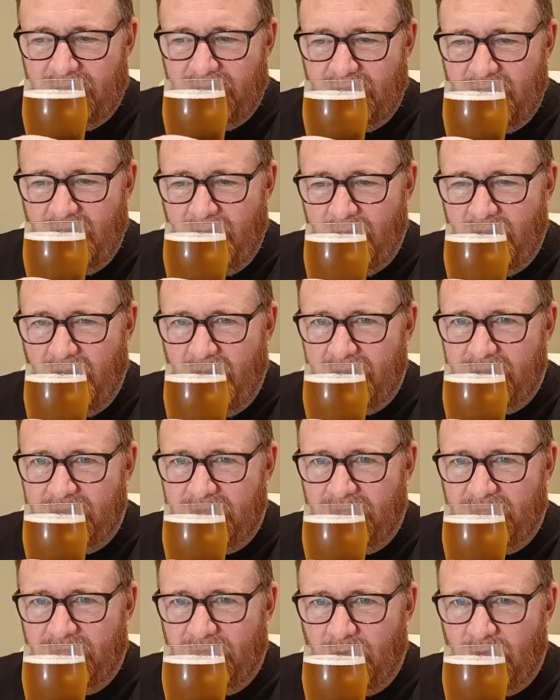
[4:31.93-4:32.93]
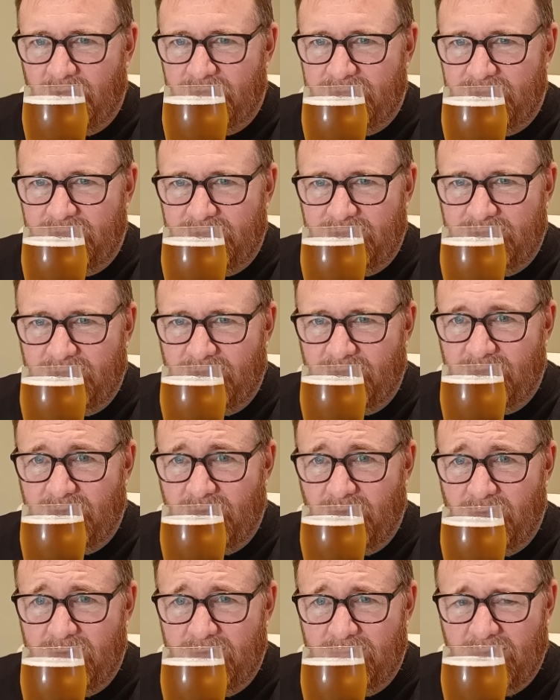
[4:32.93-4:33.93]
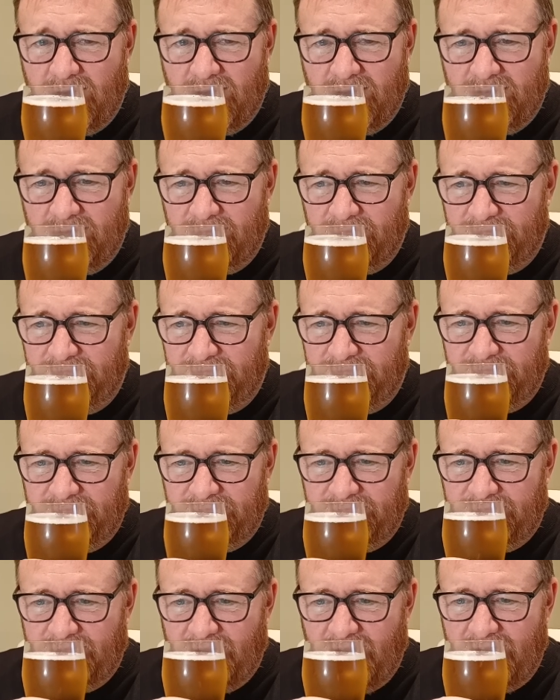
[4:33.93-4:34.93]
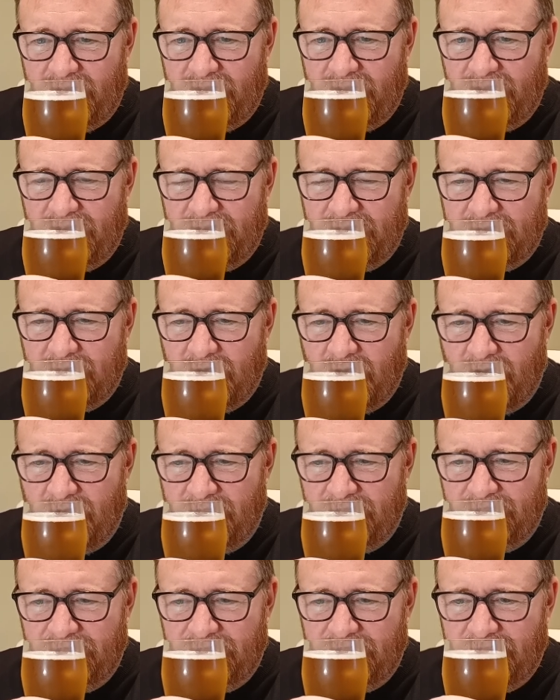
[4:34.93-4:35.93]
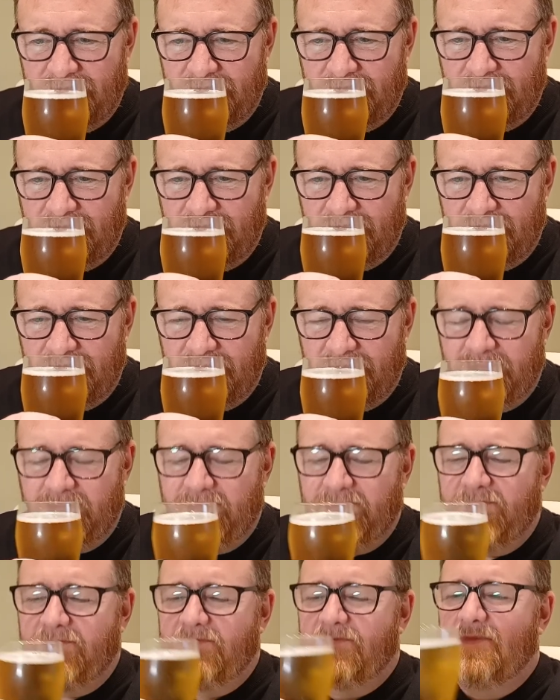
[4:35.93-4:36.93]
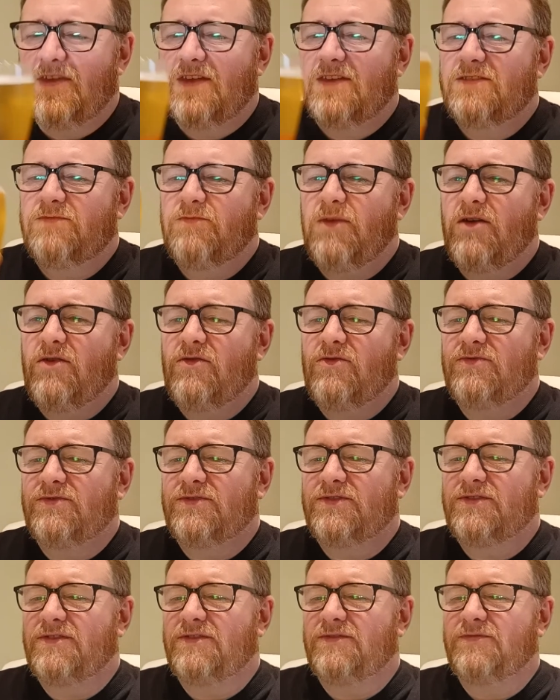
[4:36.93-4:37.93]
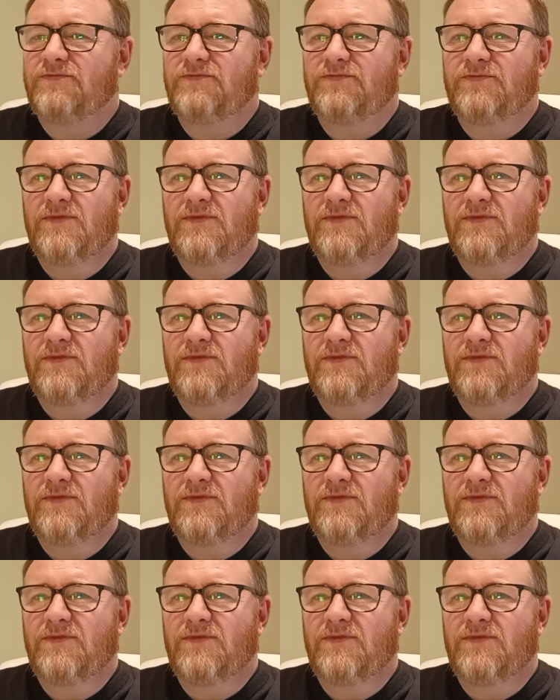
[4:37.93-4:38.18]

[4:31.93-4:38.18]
maybe hence of Fosters or Kronenbourg in there as well. It smells.